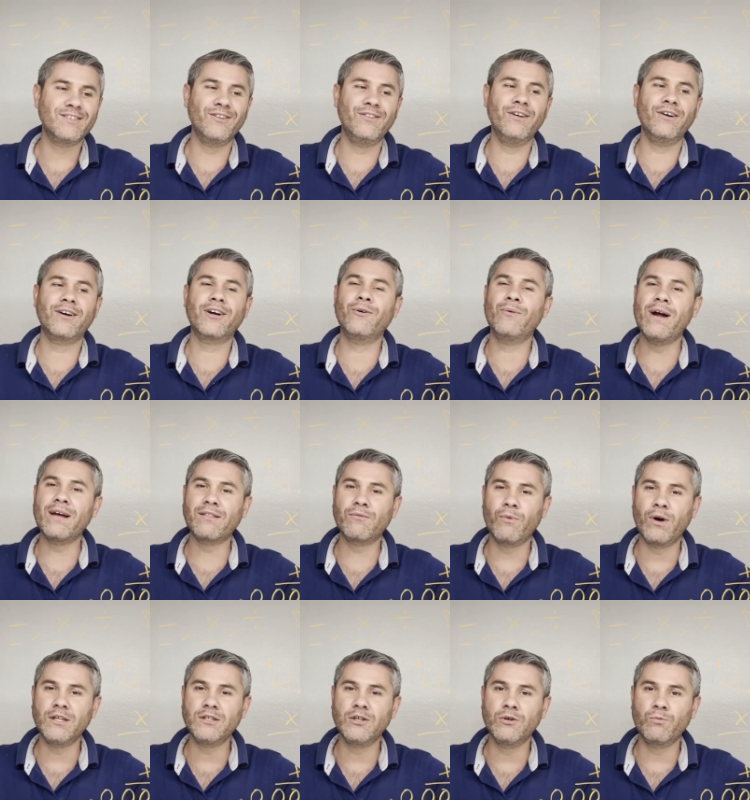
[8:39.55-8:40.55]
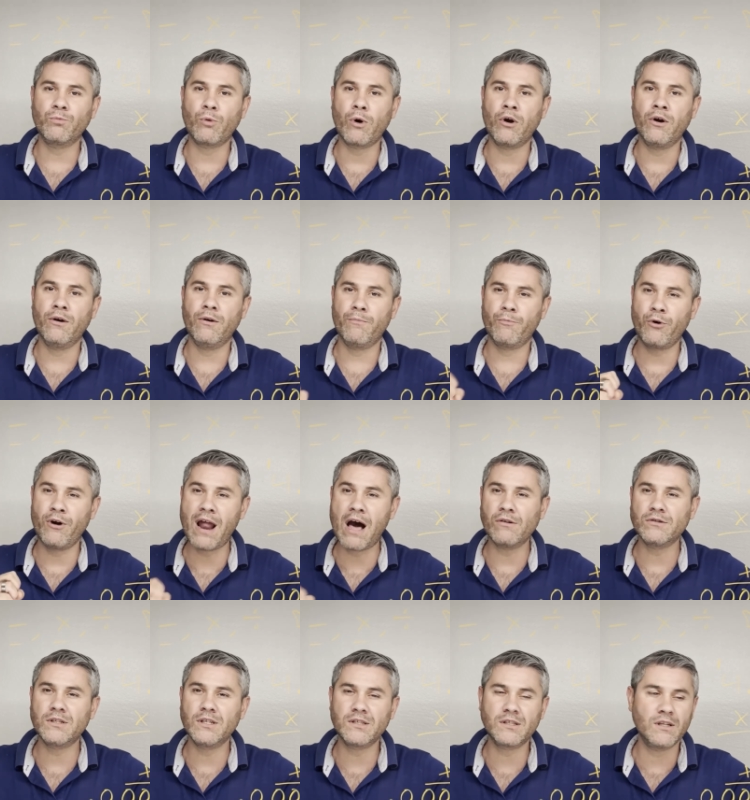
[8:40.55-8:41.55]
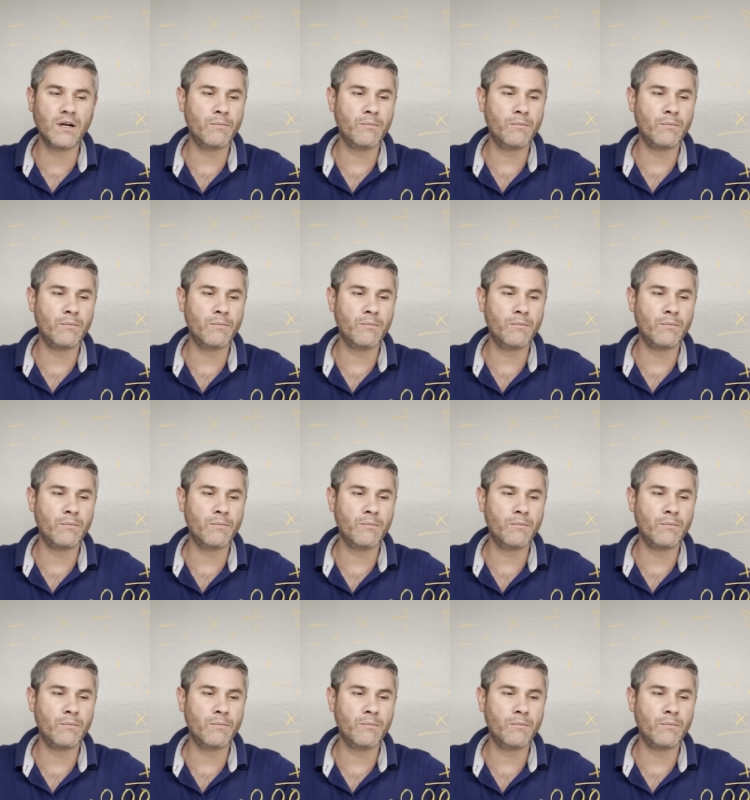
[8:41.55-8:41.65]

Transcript: So the correct way to pronounce this